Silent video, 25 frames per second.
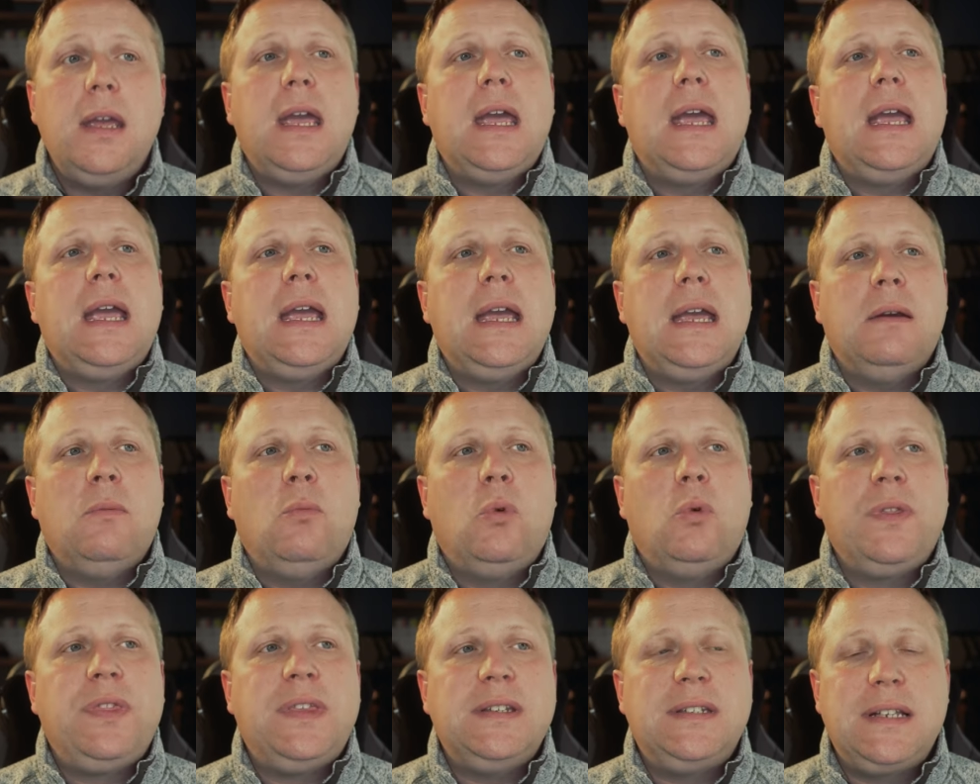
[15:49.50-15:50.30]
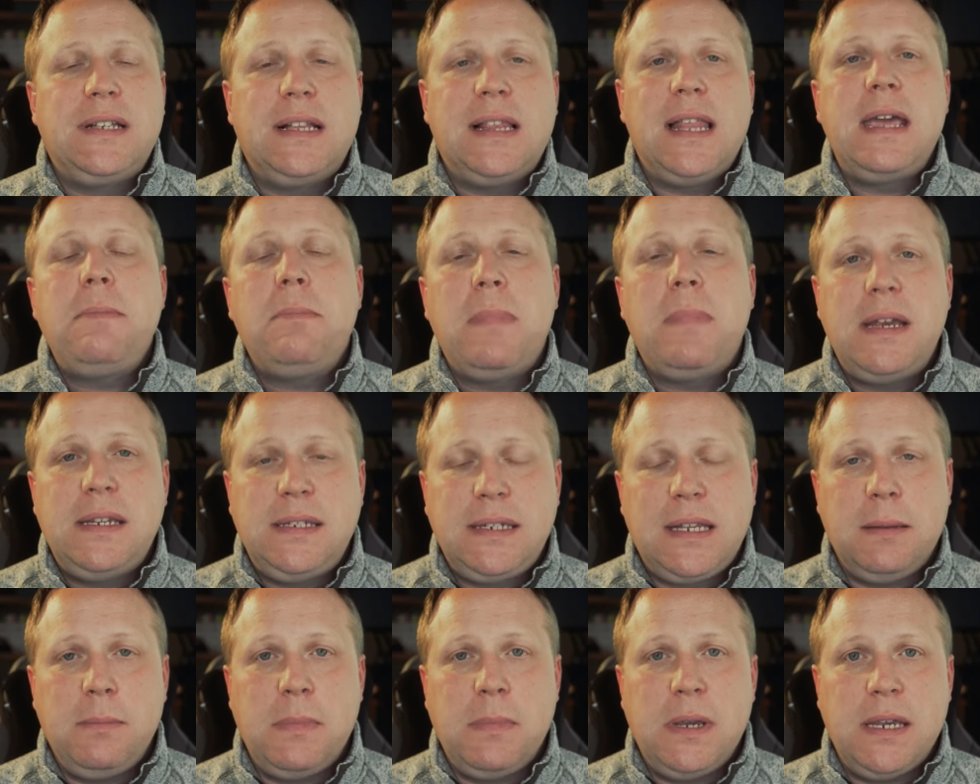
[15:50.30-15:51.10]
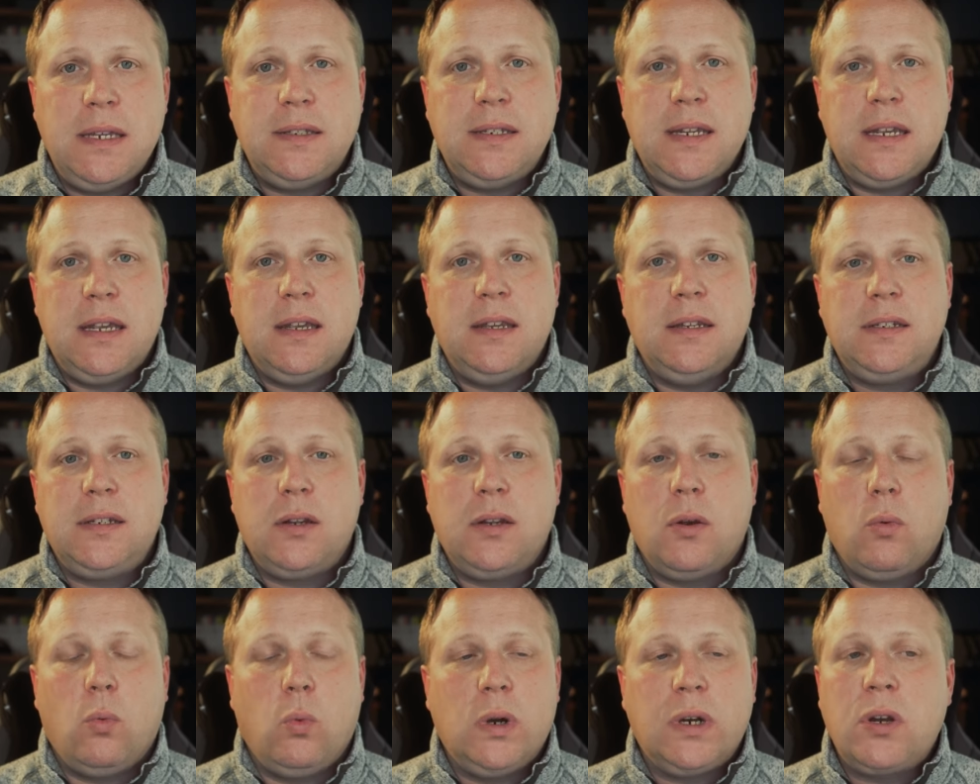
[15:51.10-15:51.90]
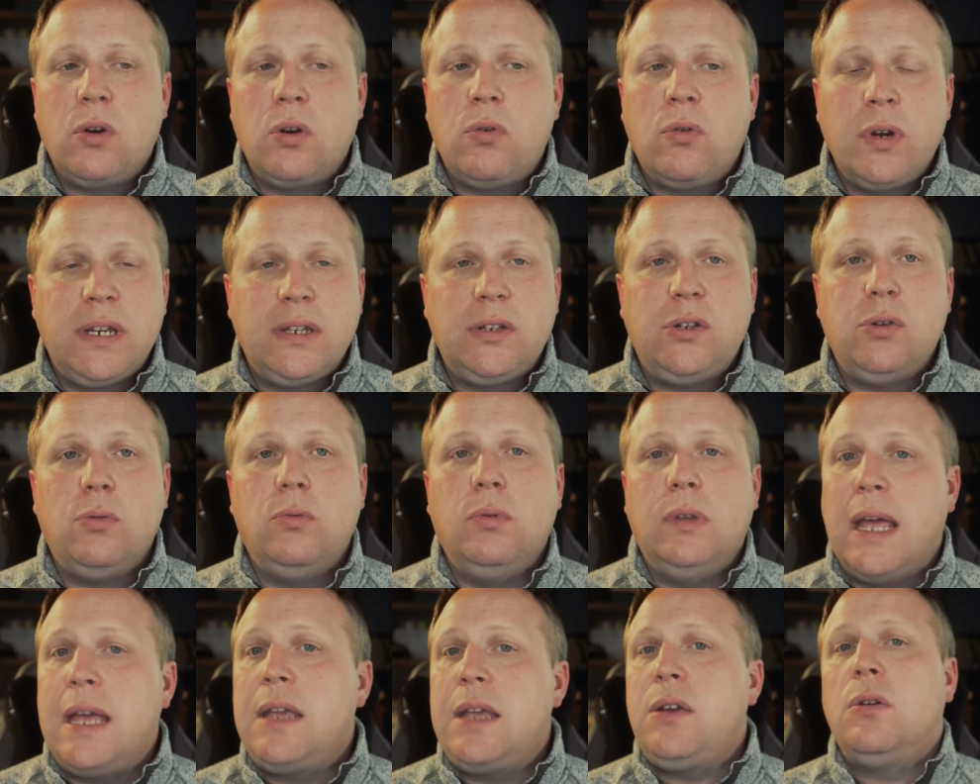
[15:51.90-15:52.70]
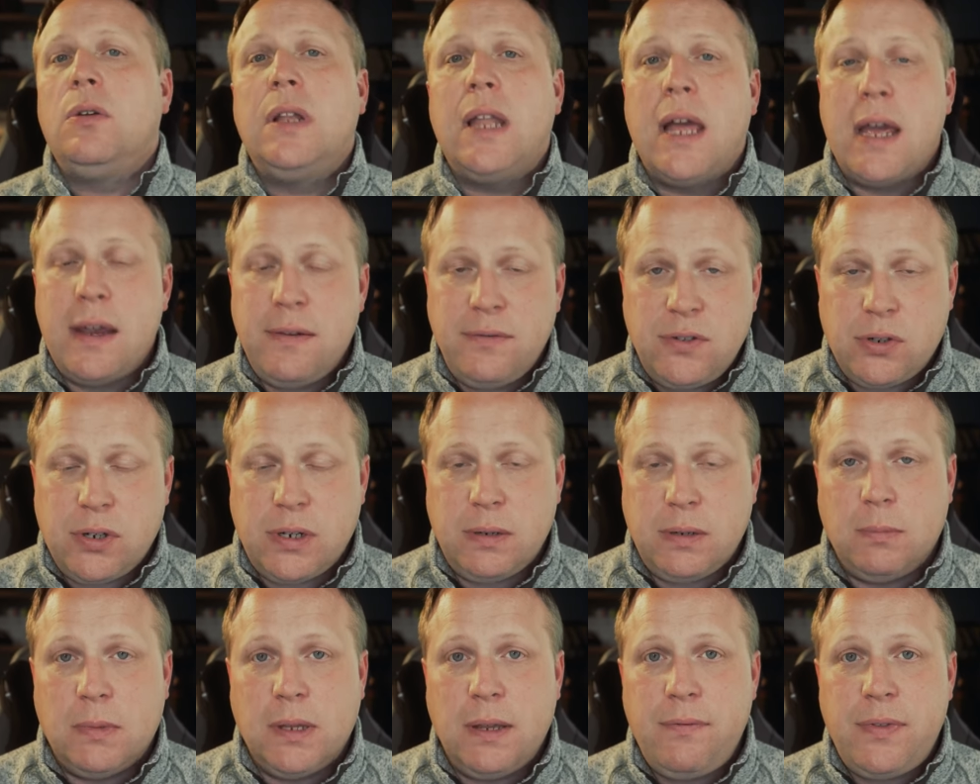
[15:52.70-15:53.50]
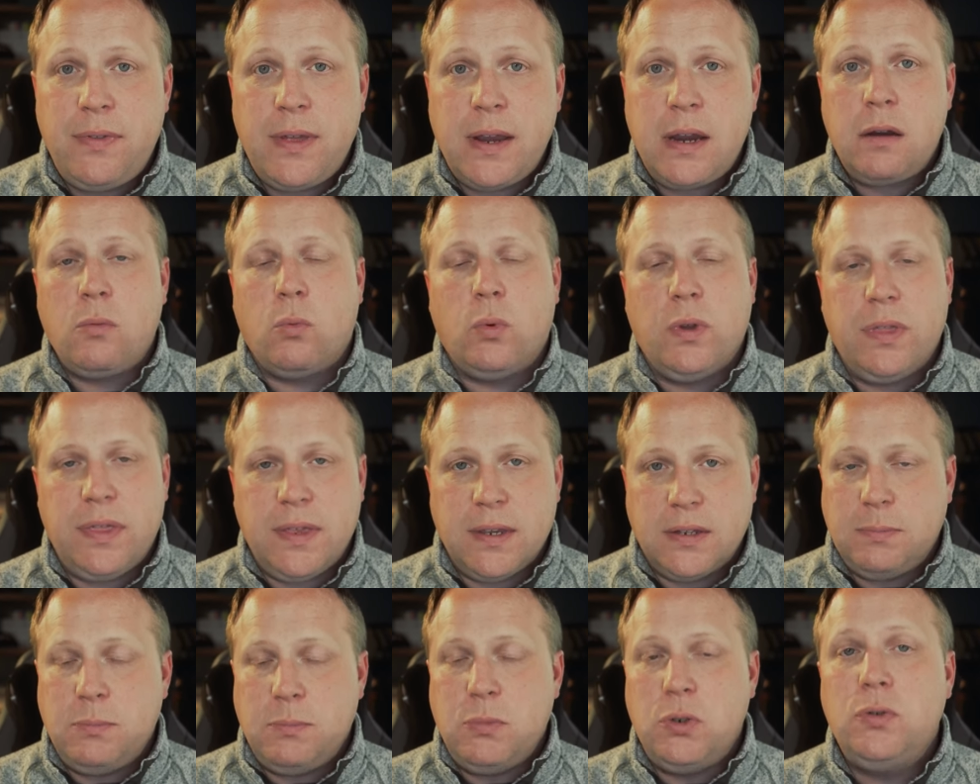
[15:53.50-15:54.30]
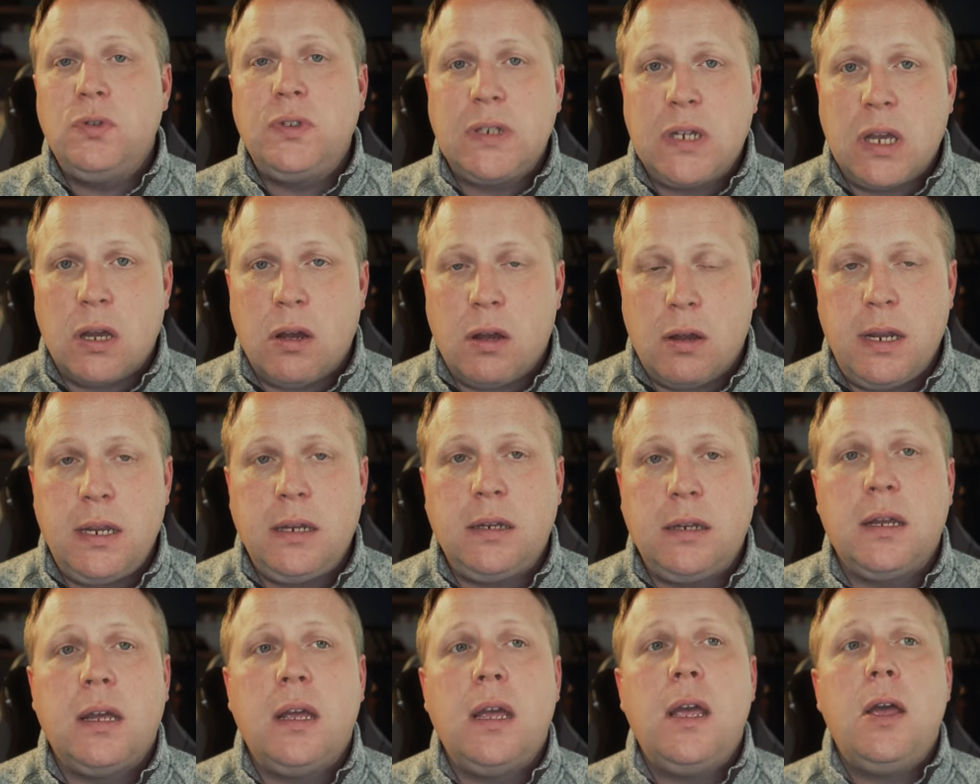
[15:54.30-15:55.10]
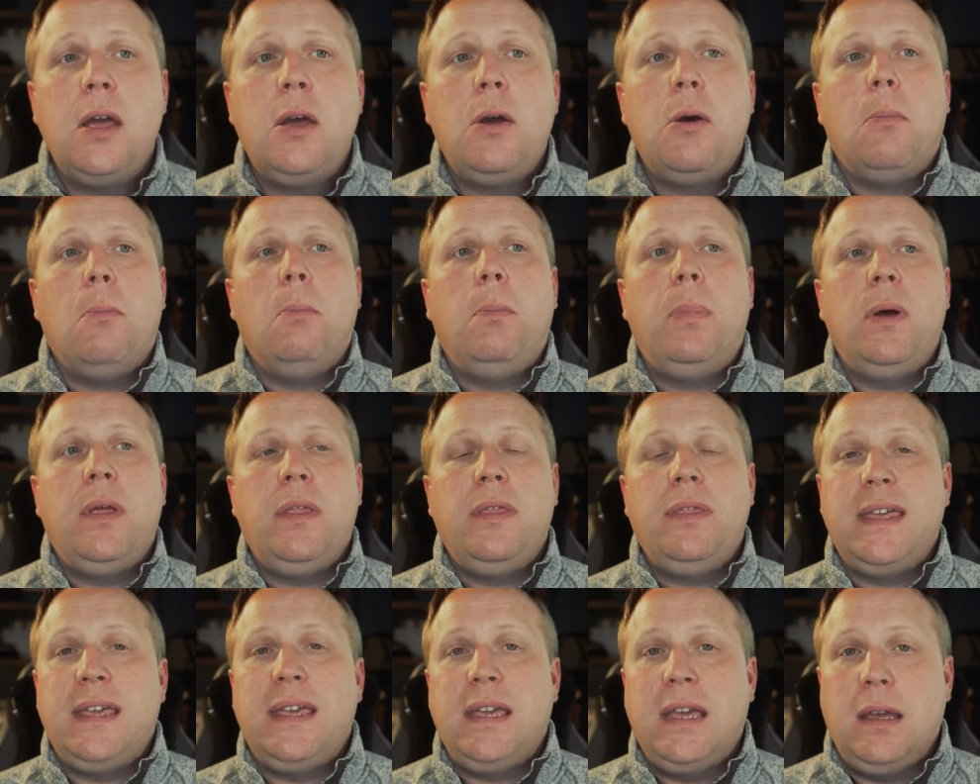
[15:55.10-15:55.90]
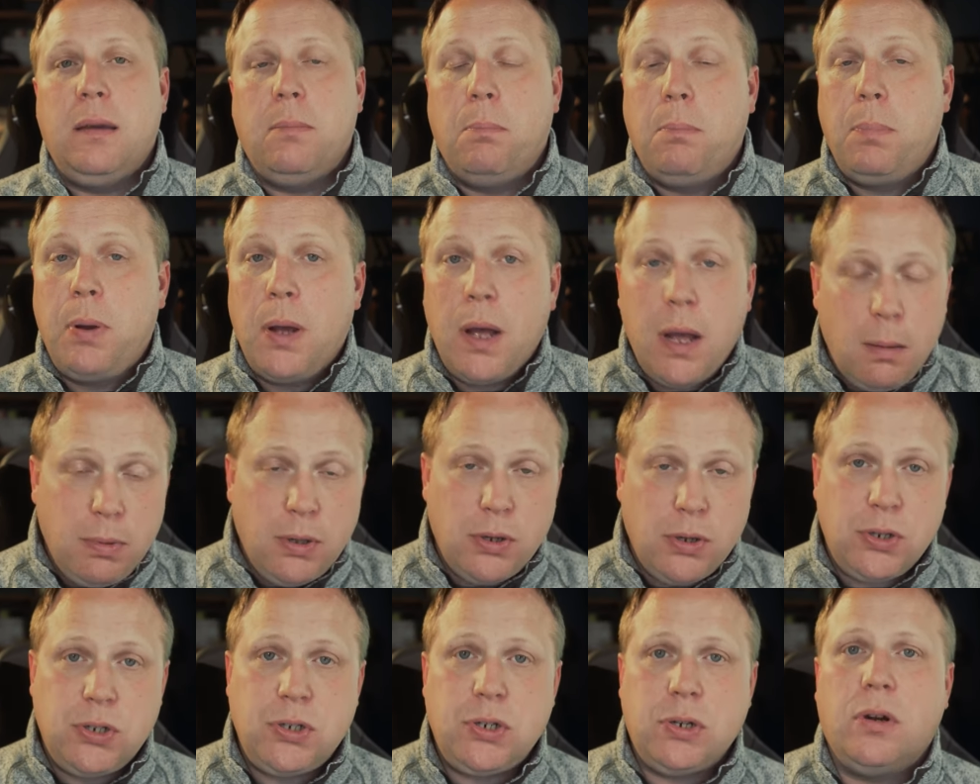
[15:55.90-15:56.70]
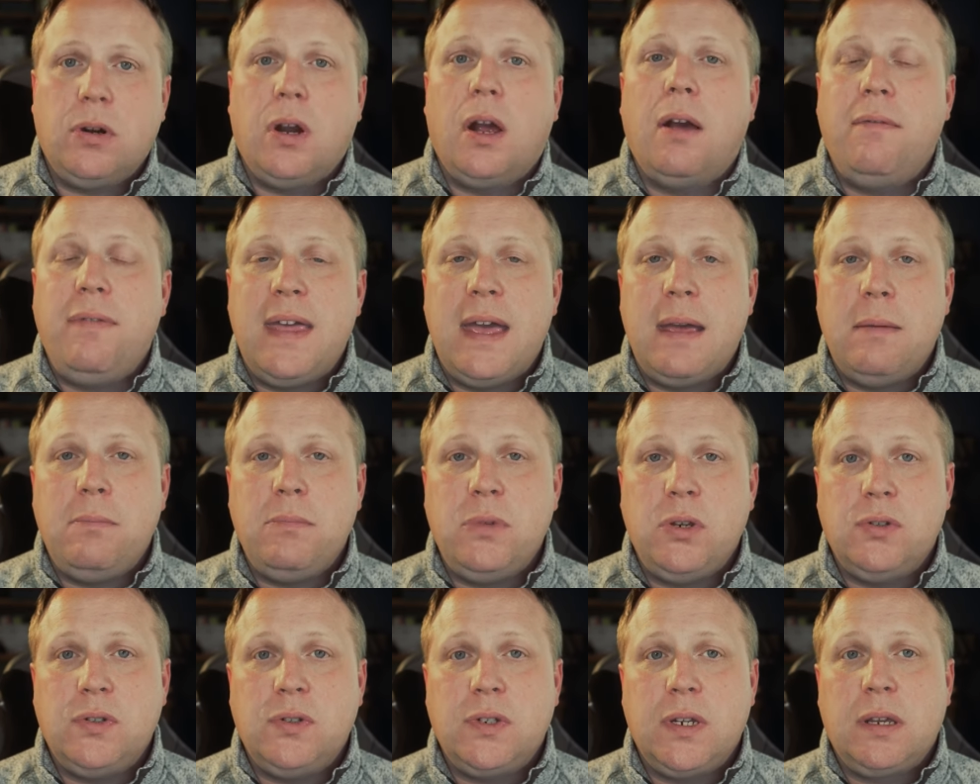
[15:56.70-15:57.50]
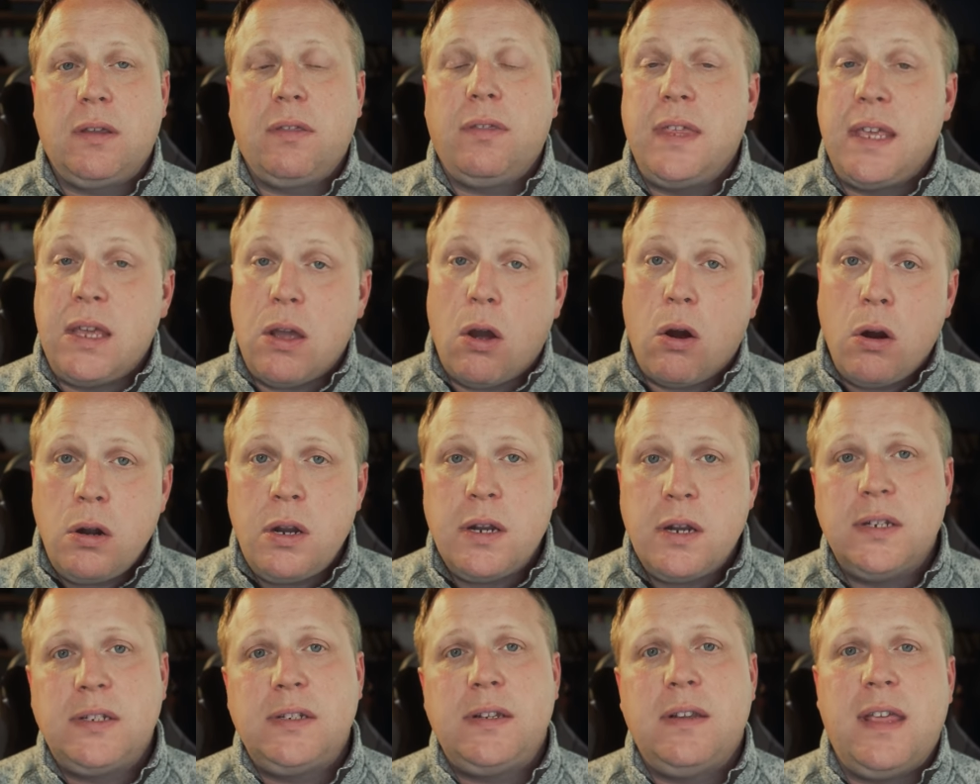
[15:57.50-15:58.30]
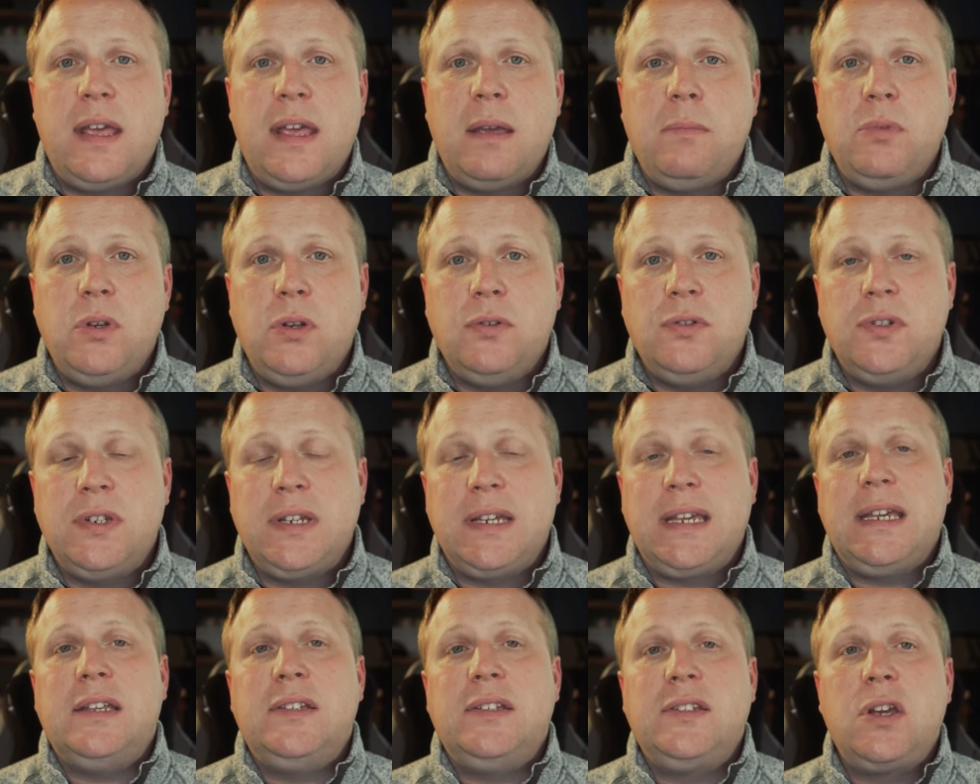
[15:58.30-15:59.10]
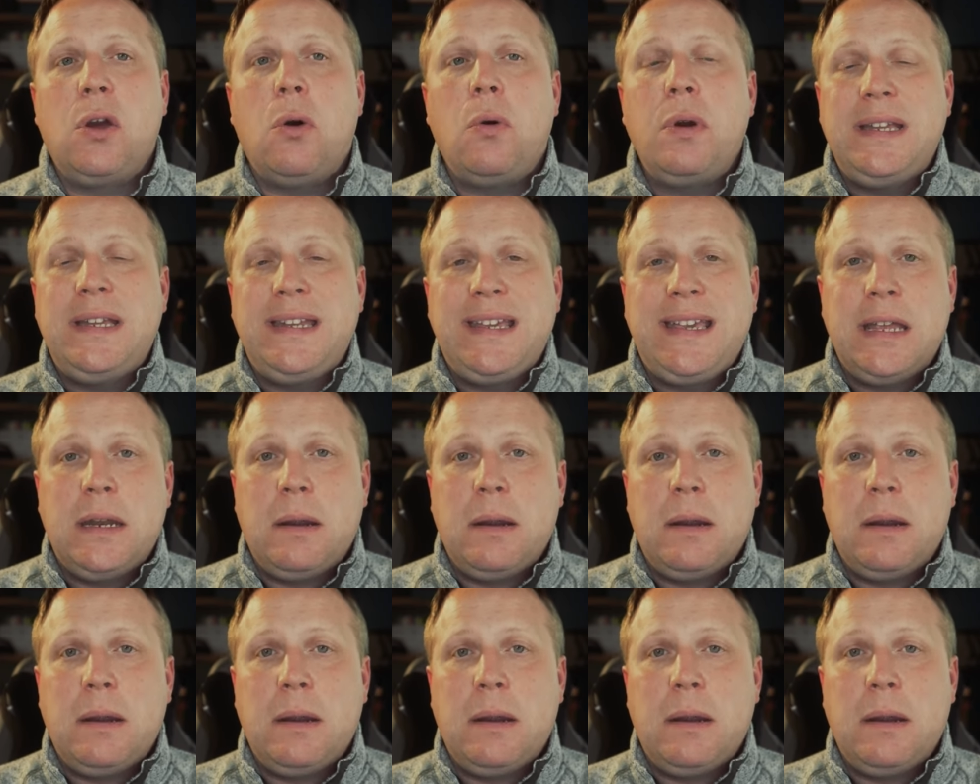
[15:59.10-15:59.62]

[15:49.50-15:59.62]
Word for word: And what this claim basically means is we're going to let your live stream live there with this music on it, but the publisher of that music, the artist of that music, is going to get a